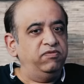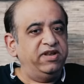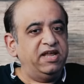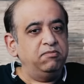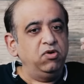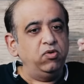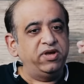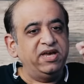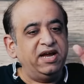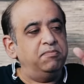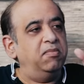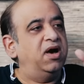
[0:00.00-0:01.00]
when I'm looking
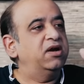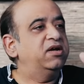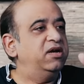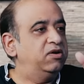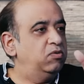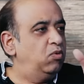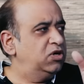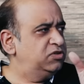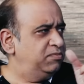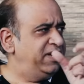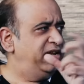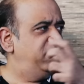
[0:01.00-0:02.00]
at market, what's
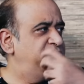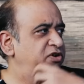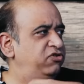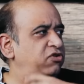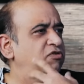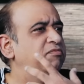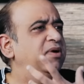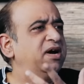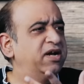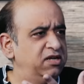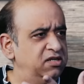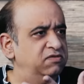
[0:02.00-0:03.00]
my definition of
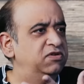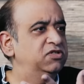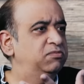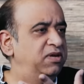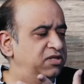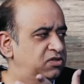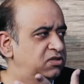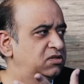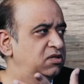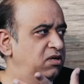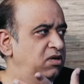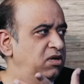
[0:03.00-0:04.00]
market in the first place?
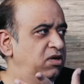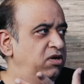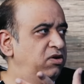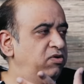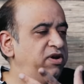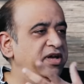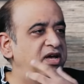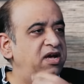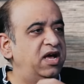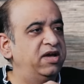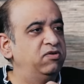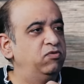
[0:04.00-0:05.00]
Today,
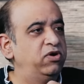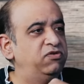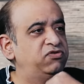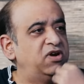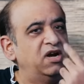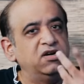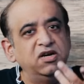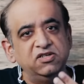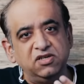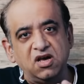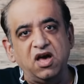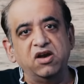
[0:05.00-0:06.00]
I would have started as
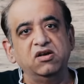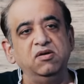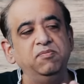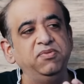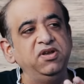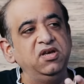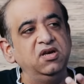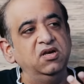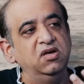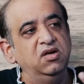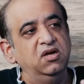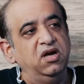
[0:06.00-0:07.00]
a car company
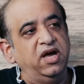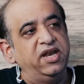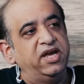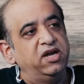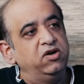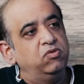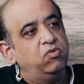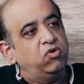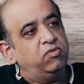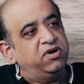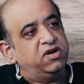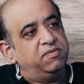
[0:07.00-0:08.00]
and I can
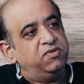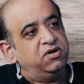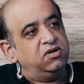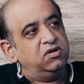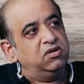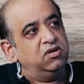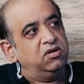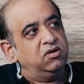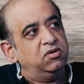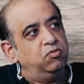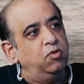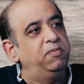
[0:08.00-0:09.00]
tomorrow become a
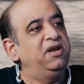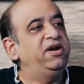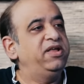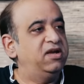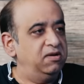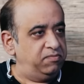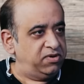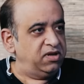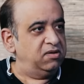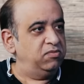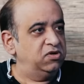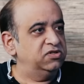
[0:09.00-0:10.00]
mobility company
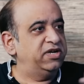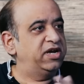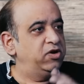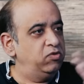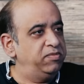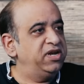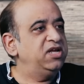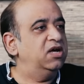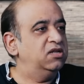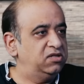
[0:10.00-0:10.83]
because I can do many other